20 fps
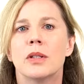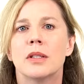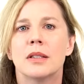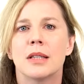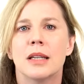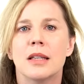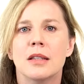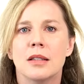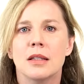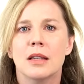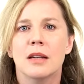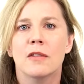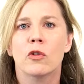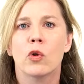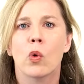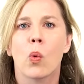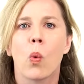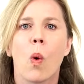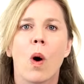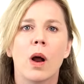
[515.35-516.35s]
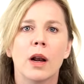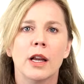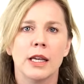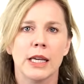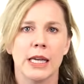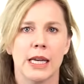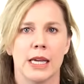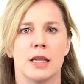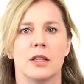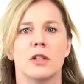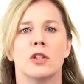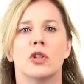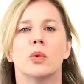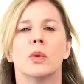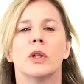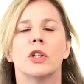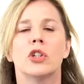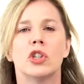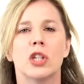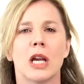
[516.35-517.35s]
sensitive quantity is
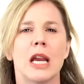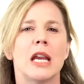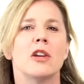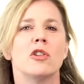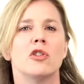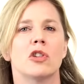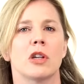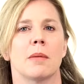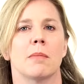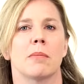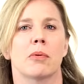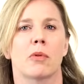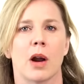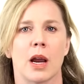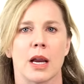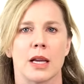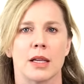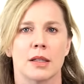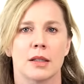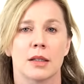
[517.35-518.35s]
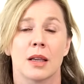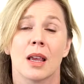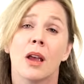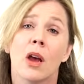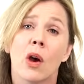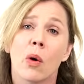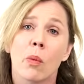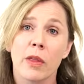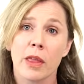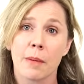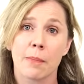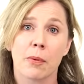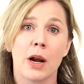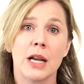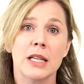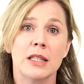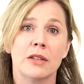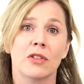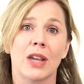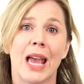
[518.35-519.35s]
to a change in price. When the
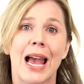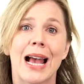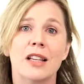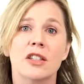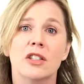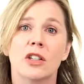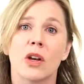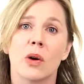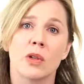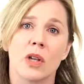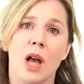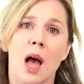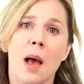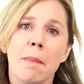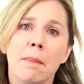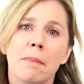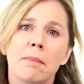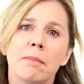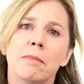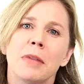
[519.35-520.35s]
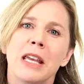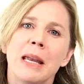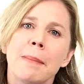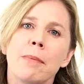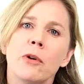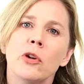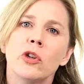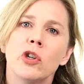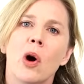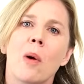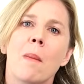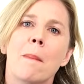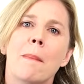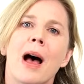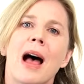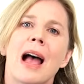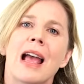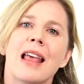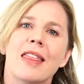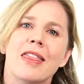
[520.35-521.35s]
price of gas goes up, people don't
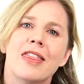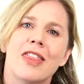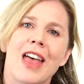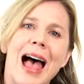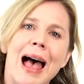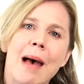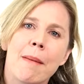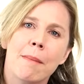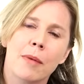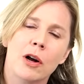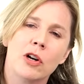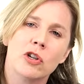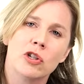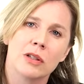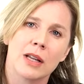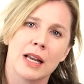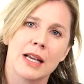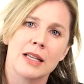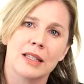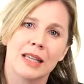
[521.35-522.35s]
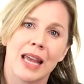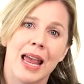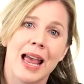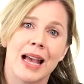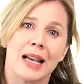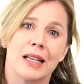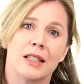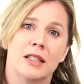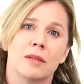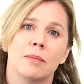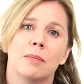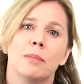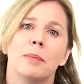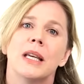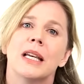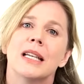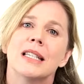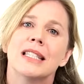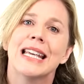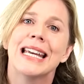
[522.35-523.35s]
buy that much less gas
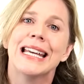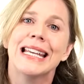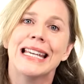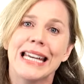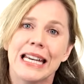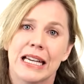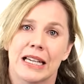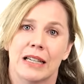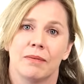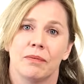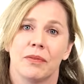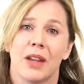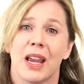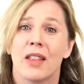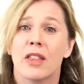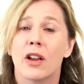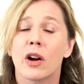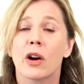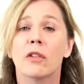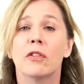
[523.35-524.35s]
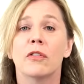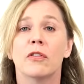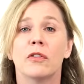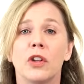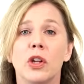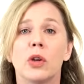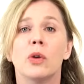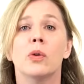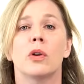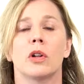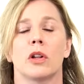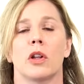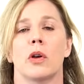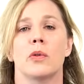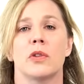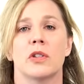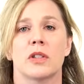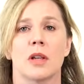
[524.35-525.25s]
because they need it, and there are few close